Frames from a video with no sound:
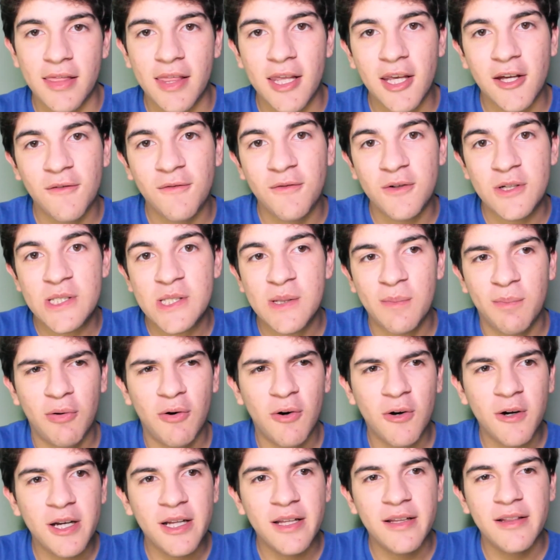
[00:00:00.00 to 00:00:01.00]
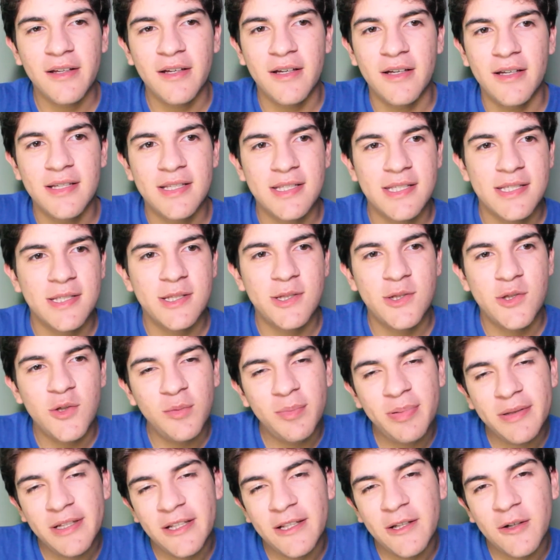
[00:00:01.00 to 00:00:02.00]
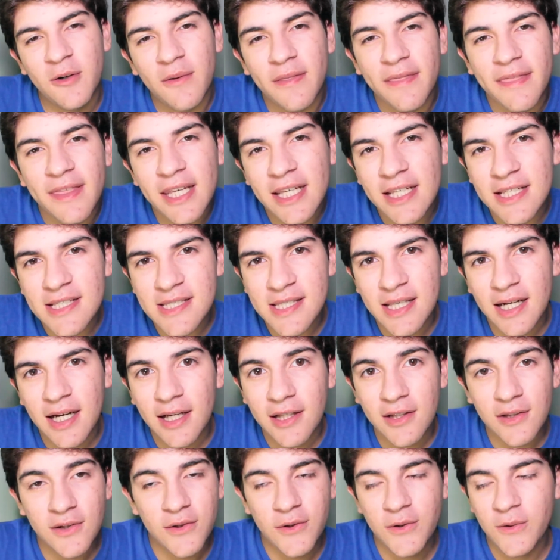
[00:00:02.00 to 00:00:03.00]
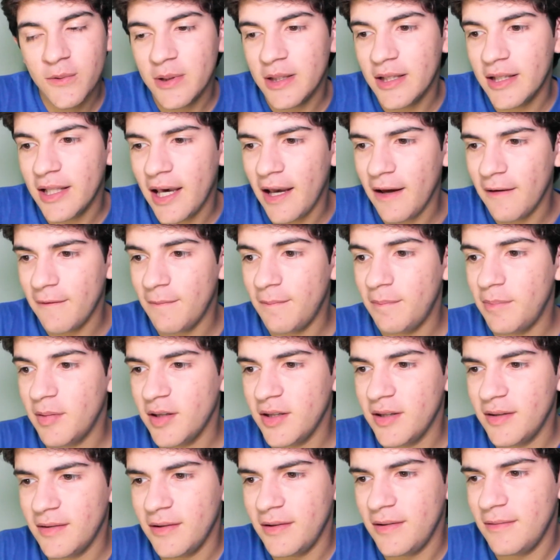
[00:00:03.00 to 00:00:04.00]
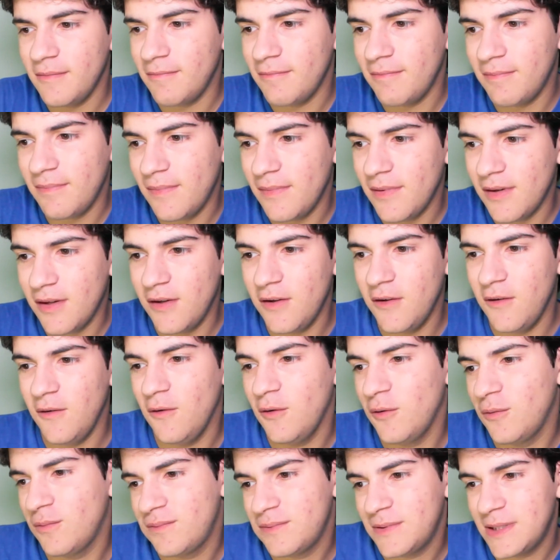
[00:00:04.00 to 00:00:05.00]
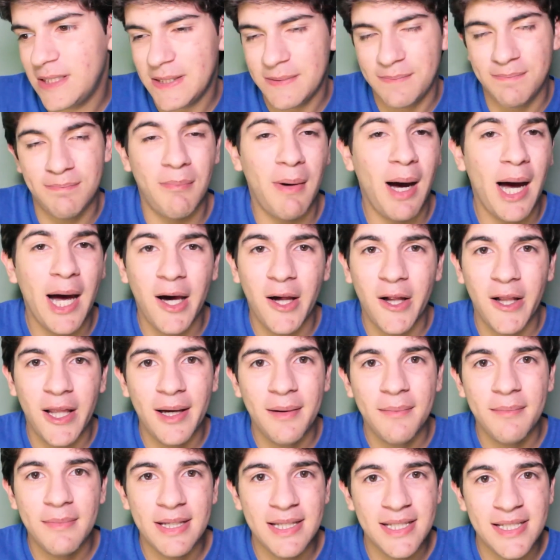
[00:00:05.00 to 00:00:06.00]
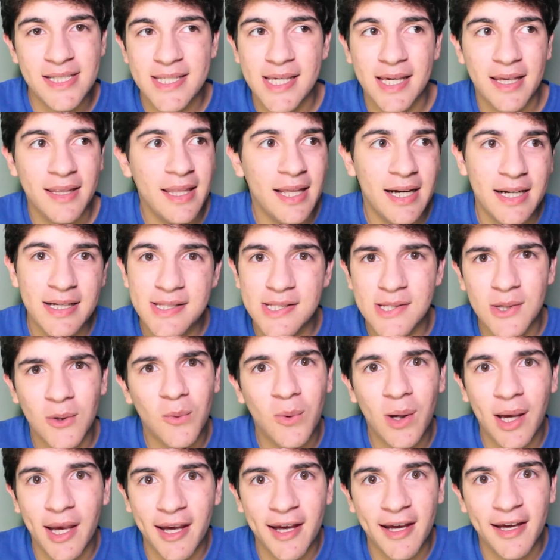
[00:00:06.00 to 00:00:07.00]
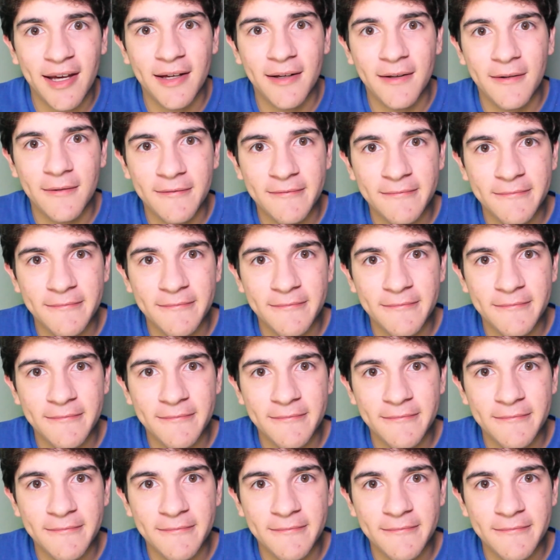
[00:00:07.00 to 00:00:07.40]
Thank you for supporting the stupid little things that I do in life, but you smile at me and say that it's okay.